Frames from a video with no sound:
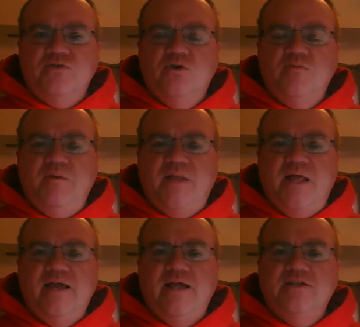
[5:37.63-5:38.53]
You could be
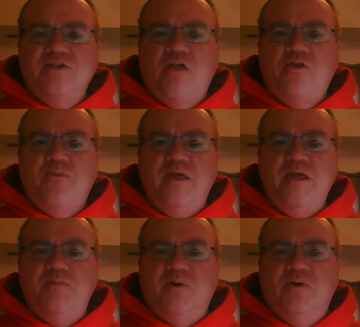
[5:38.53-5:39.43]
playing against other
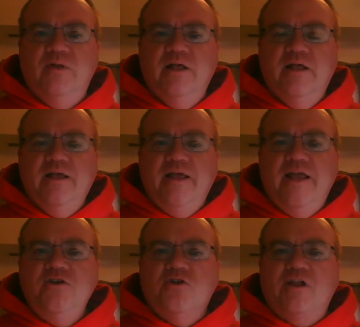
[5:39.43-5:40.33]
people
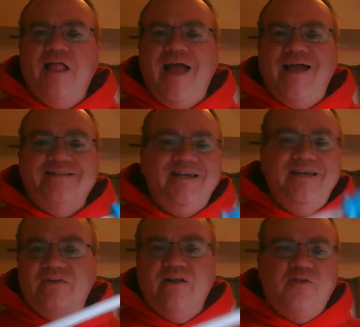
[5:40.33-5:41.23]
in your class,
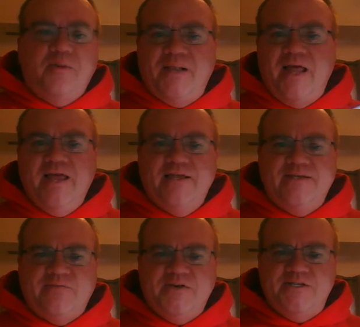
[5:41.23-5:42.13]
even if they're playing at
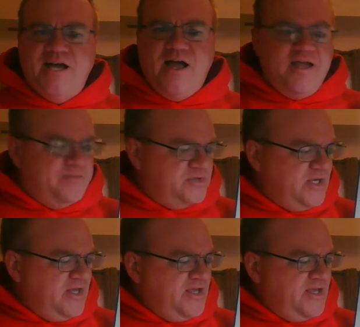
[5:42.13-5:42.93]
different times.